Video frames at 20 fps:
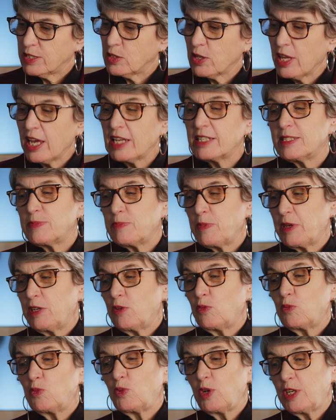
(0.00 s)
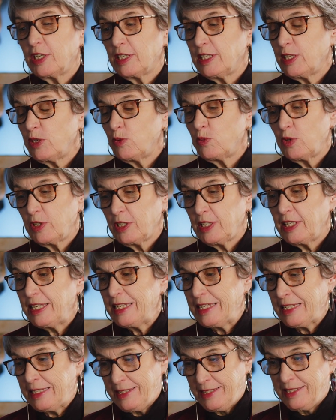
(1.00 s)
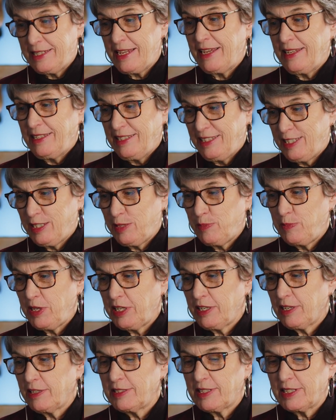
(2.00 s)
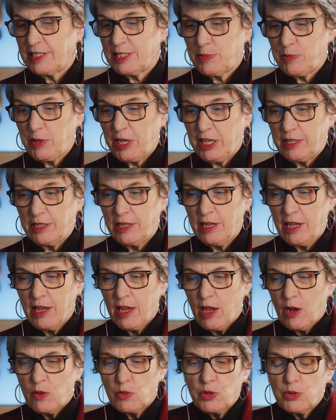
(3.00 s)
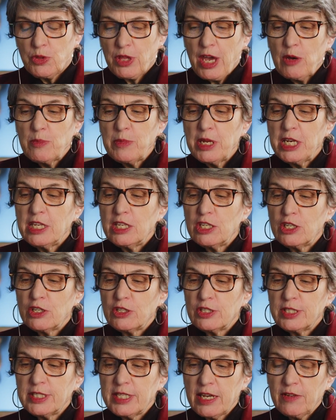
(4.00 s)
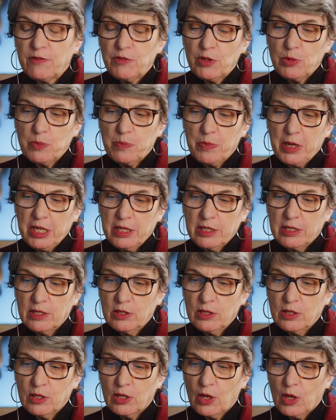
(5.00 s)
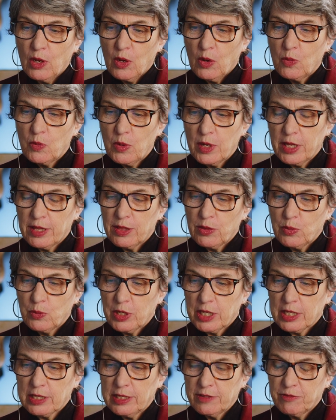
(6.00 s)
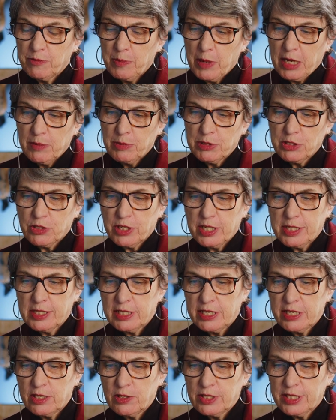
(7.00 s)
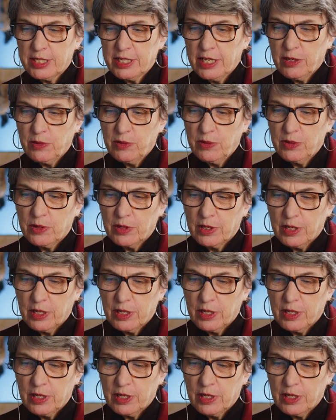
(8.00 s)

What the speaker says: so that's been really, really condensed, because it's been, Ruth, how many years have you been with Wycliffe Bible Translators now?